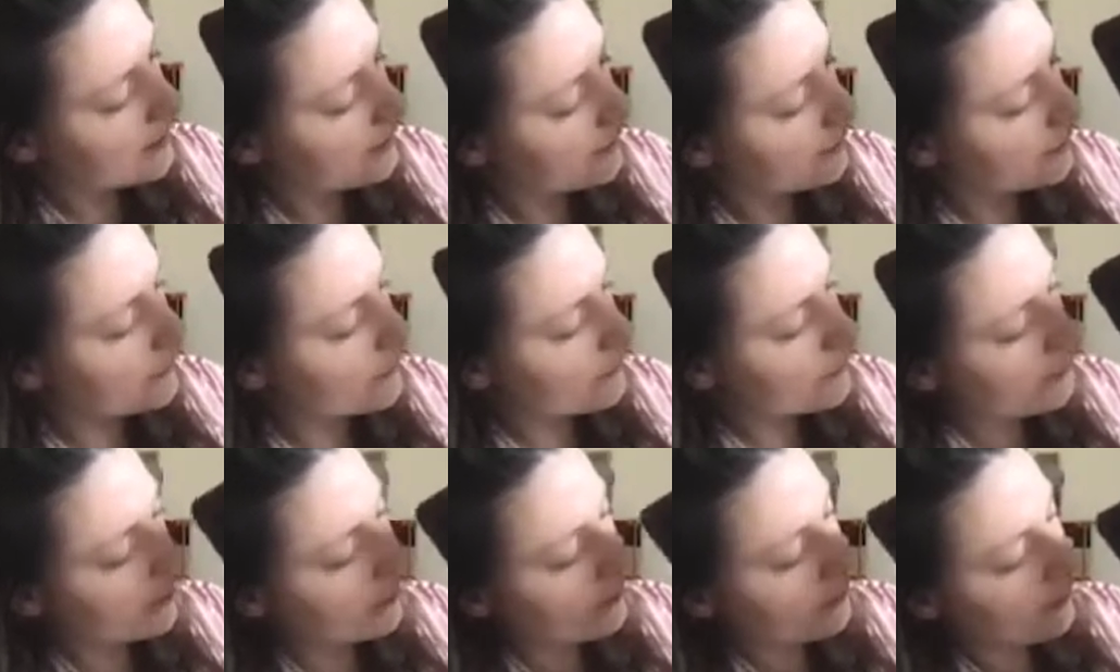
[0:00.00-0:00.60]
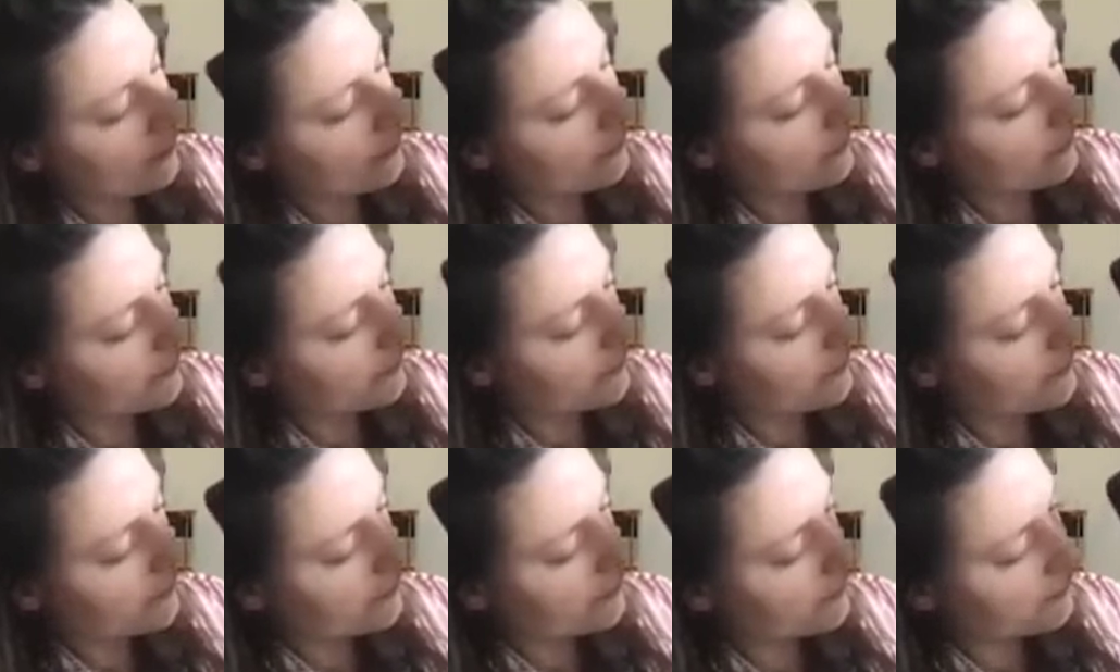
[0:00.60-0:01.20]
with a lot of
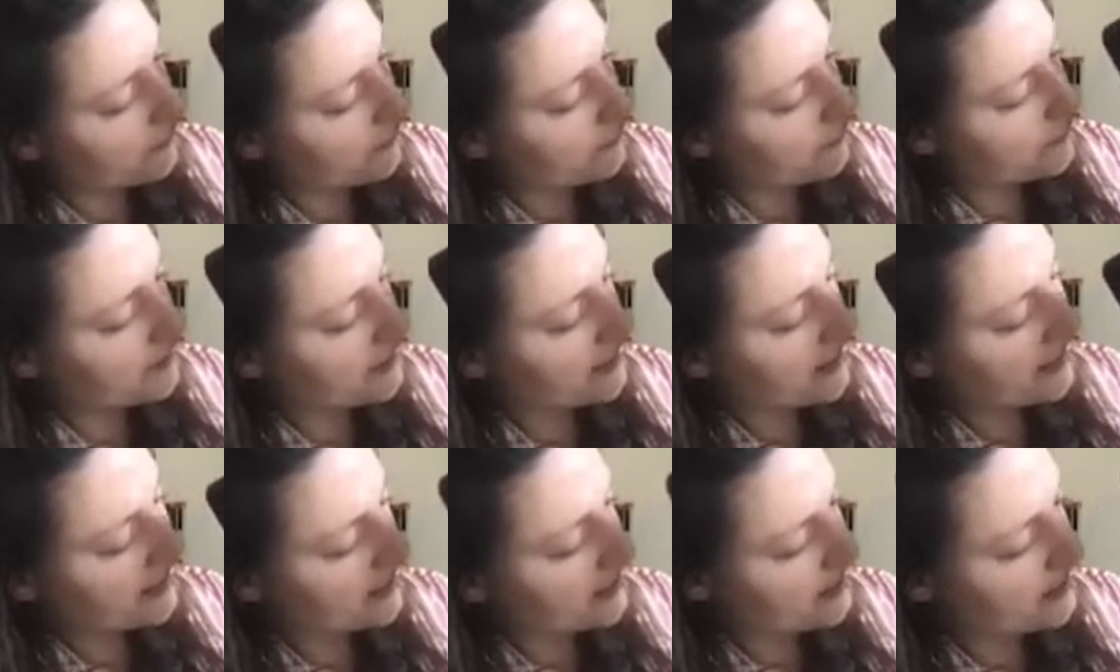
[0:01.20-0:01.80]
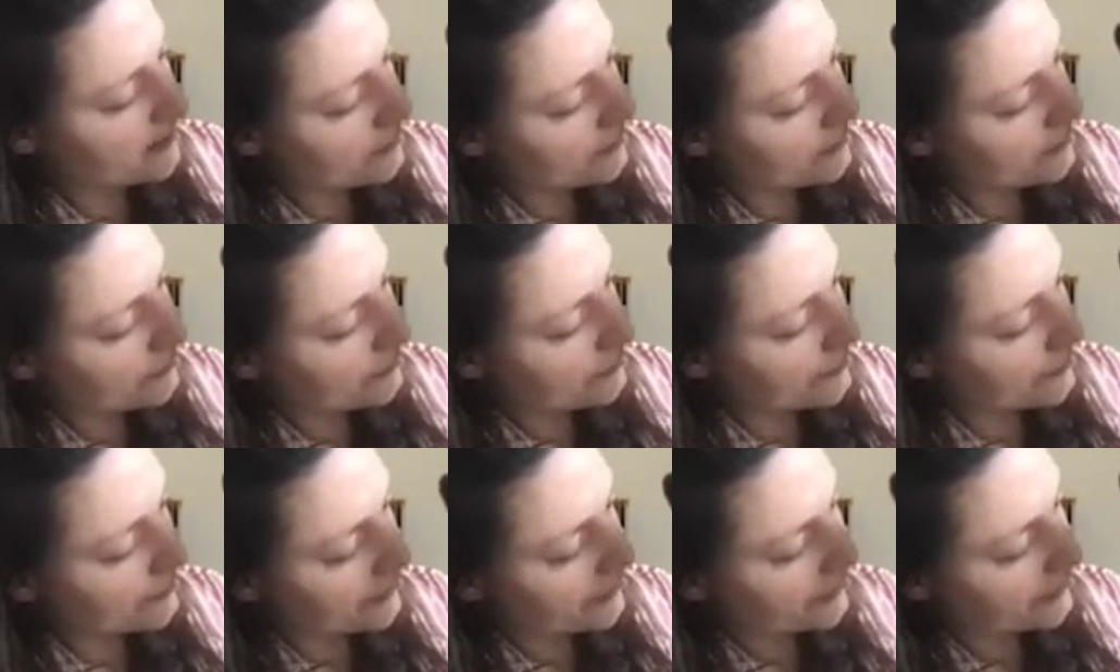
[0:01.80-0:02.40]
finesse
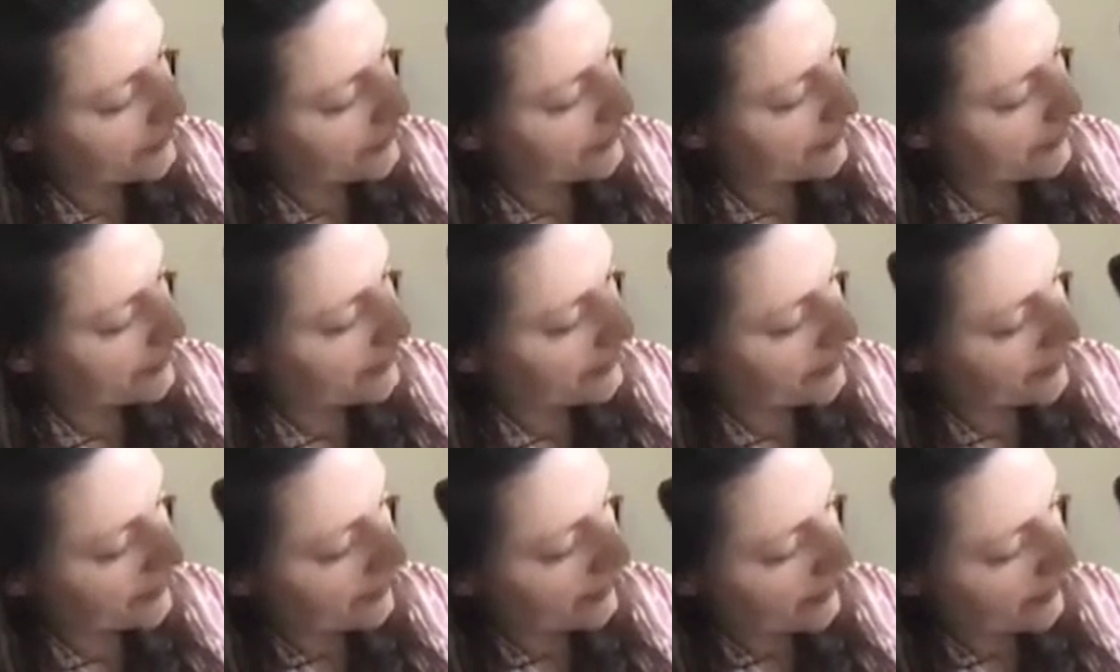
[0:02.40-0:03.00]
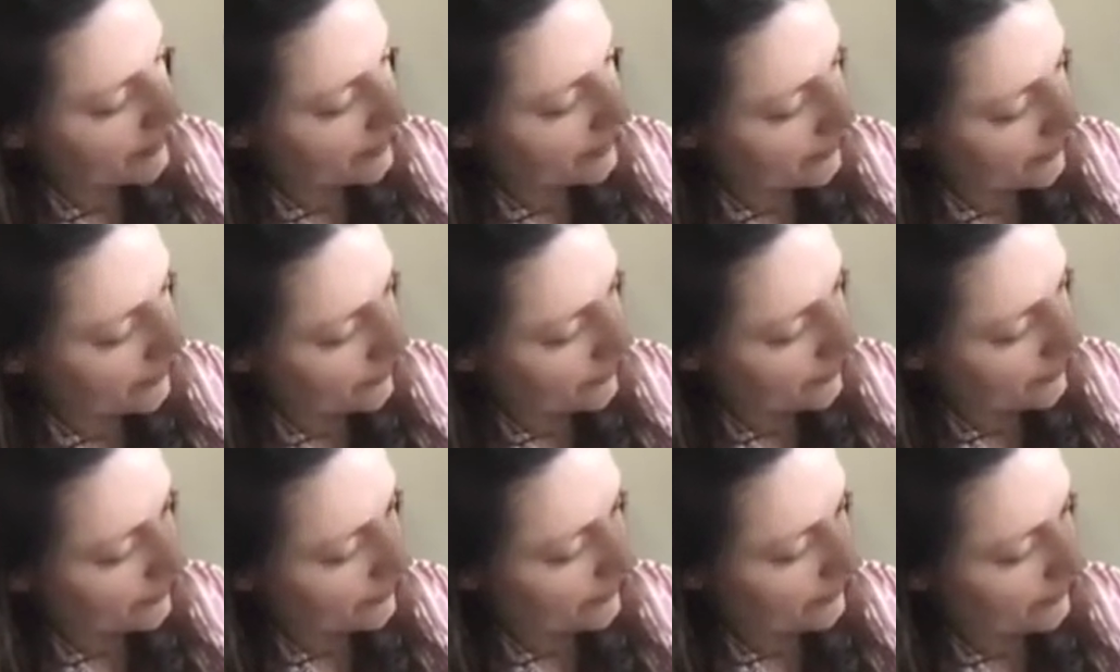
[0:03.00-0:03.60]
or
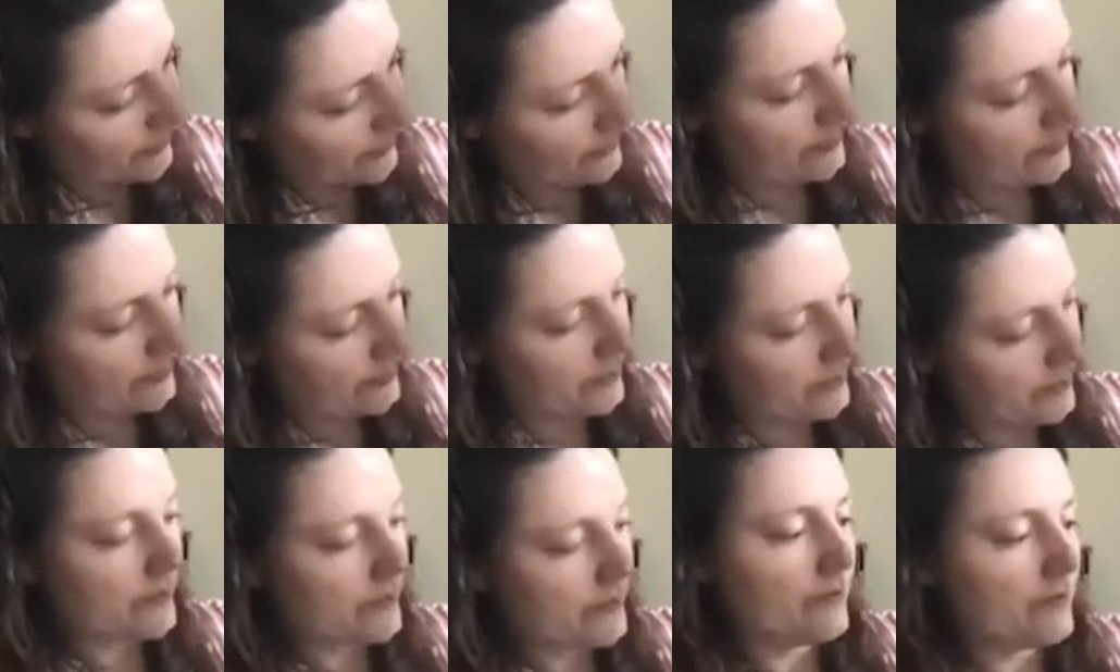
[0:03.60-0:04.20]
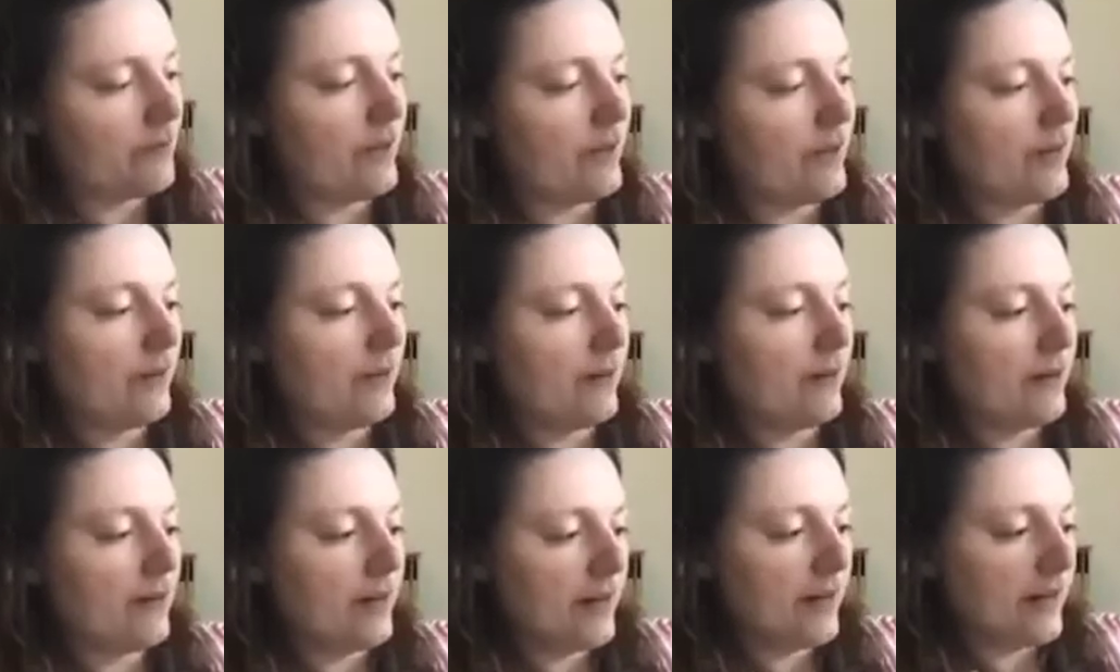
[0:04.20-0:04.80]
um, just
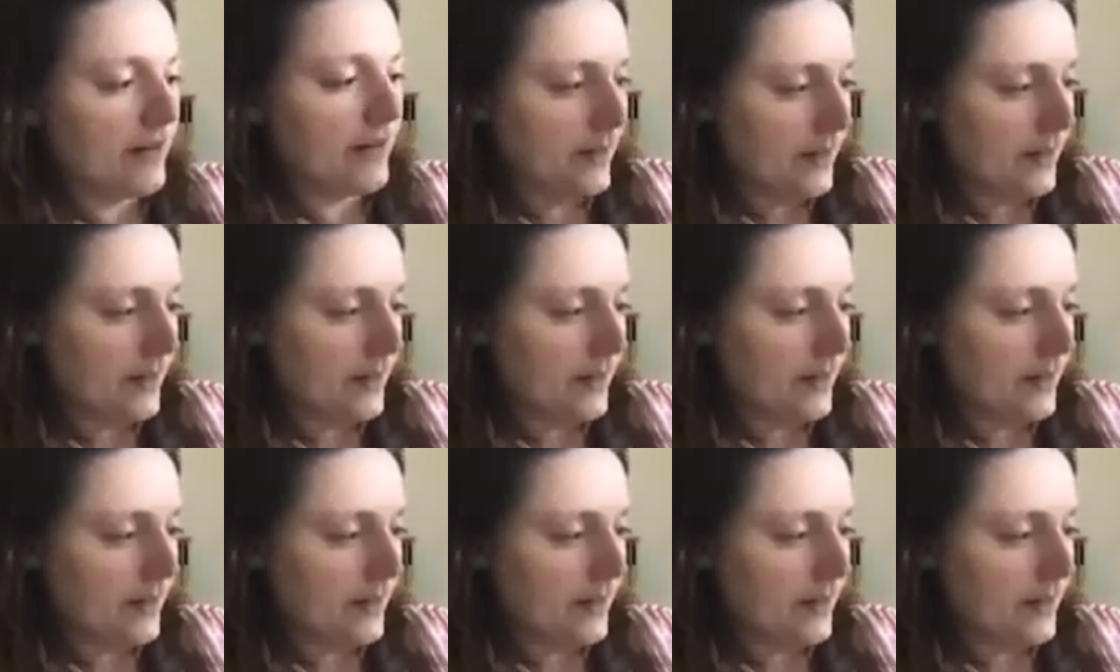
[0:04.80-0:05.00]
very